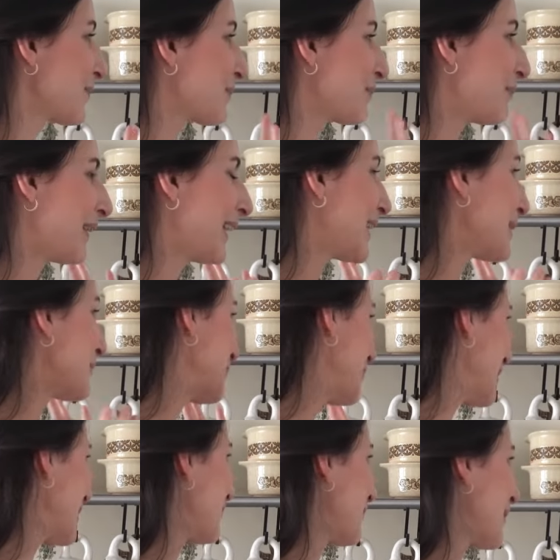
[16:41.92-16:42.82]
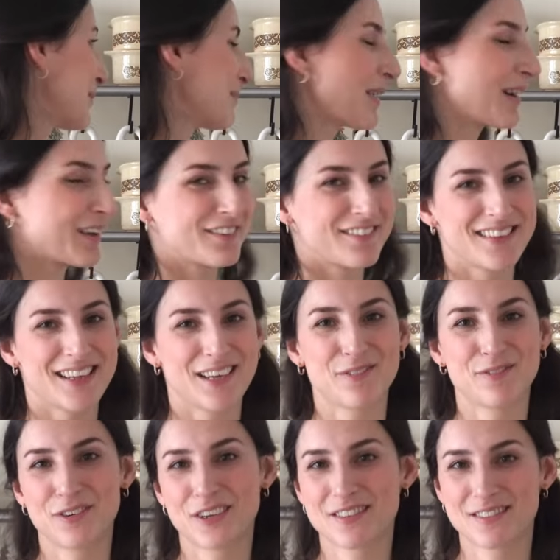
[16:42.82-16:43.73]
by putting my mugs
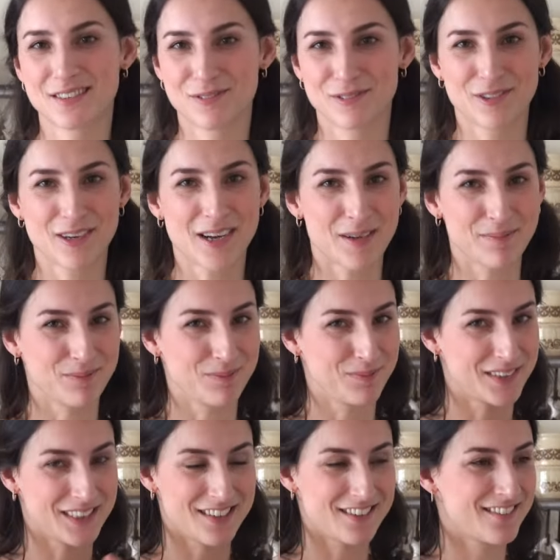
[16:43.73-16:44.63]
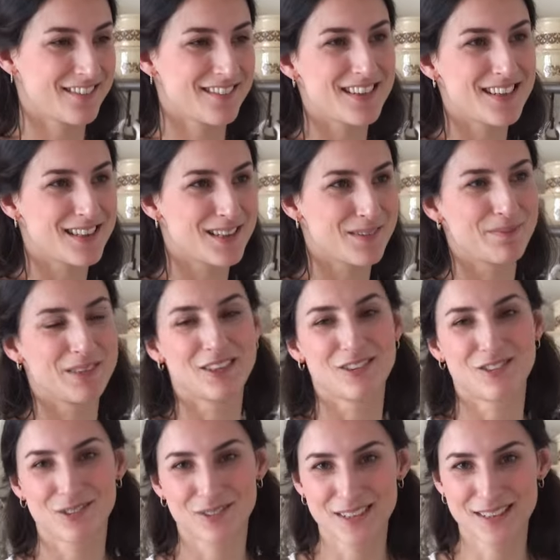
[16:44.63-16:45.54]
there, first of all, I'm gonna see them,
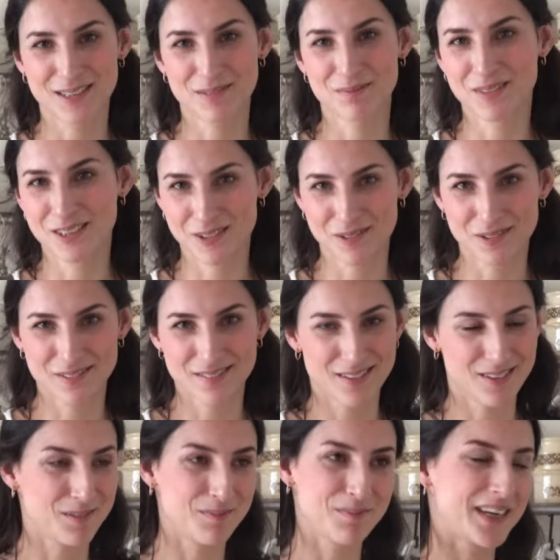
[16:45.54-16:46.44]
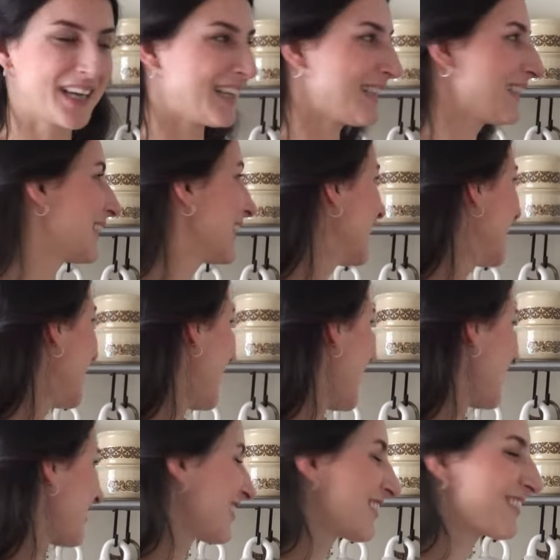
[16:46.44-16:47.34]
enjoy them, use them, and
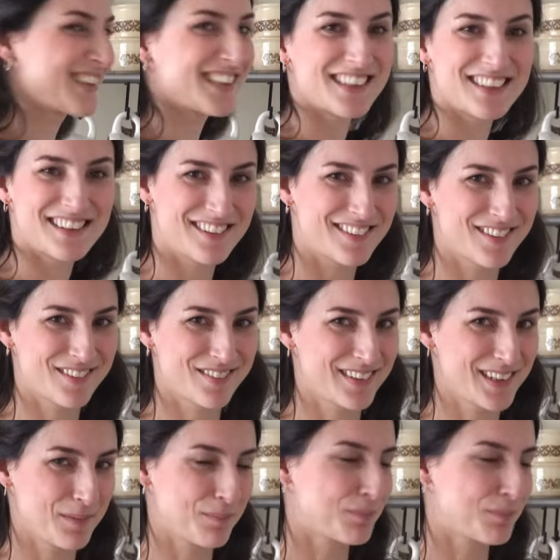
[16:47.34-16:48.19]
I just think it looks really